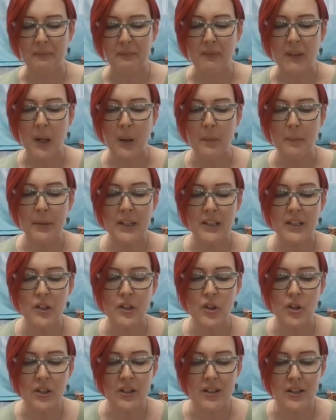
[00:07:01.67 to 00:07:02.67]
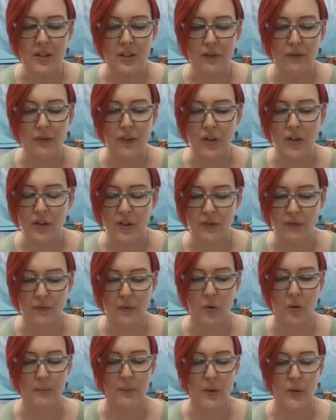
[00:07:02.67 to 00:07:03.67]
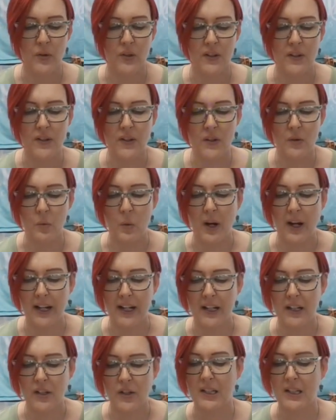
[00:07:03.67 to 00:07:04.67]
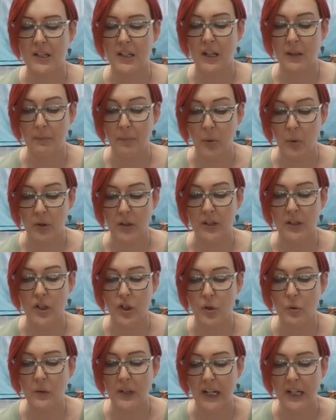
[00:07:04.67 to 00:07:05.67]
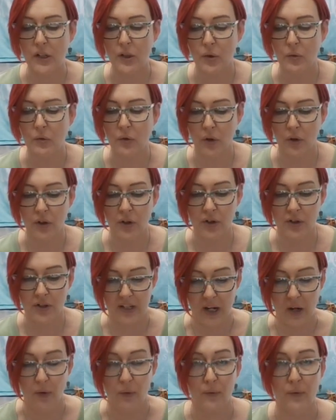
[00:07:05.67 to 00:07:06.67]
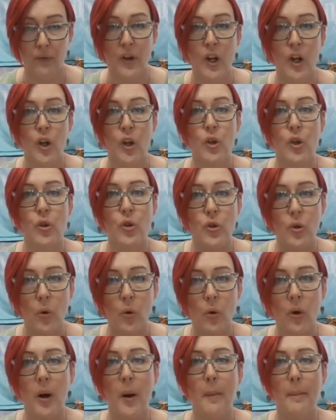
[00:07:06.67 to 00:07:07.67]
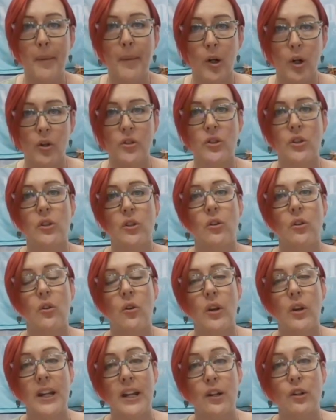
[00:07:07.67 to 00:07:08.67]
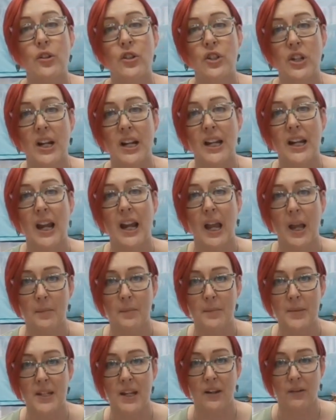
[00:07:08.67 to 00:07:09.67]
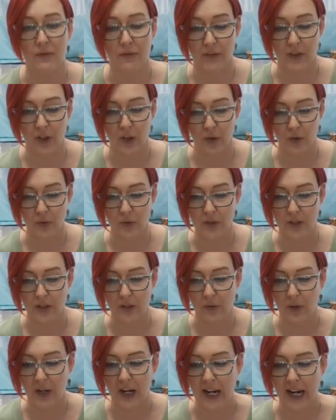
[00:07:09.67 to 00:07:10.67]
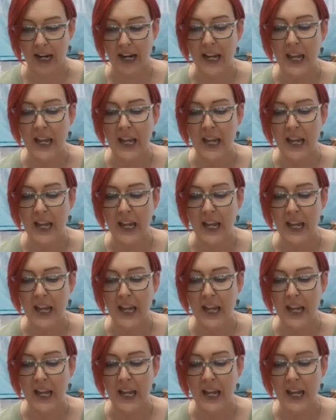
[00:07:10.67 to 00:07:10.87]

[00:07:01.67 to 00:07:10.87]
But just first and foremost, this is why it is so important to get to know yourself, your personal energetic ebbs and flows. Okay.